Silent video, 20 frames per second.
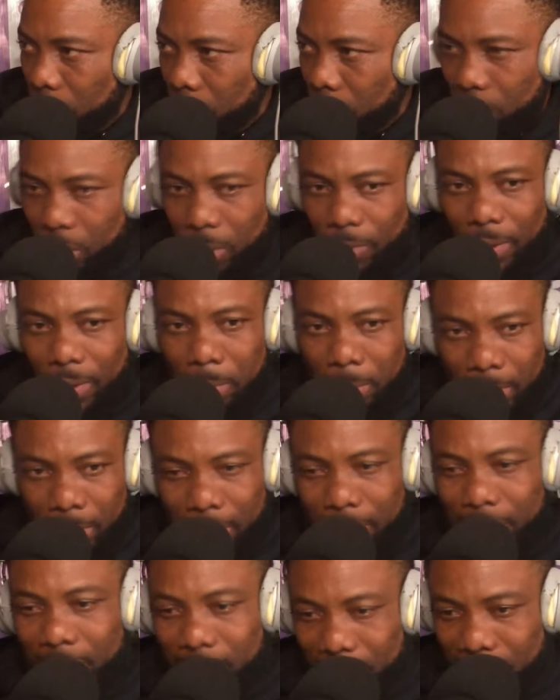most of
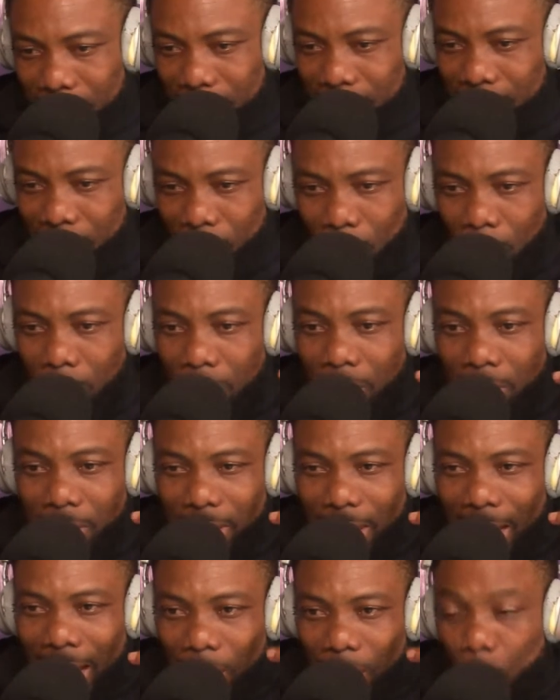them they
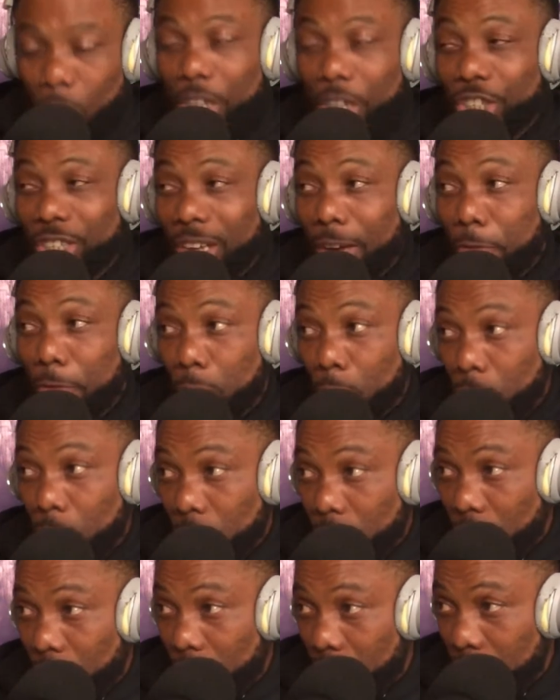don't acknowledge their
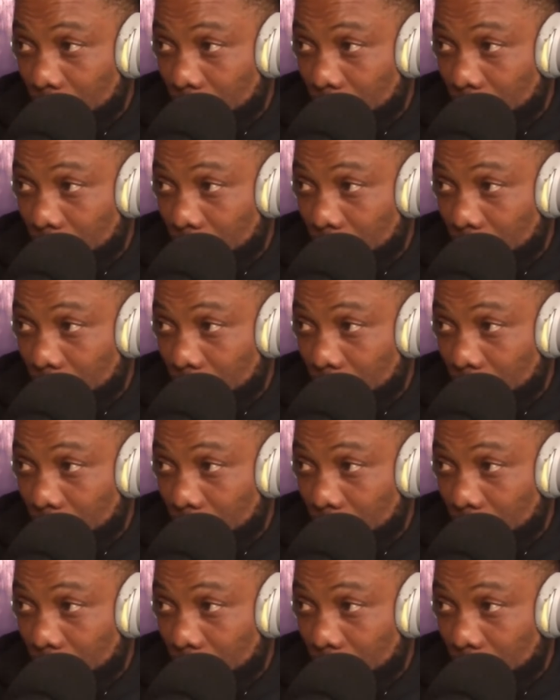flaws.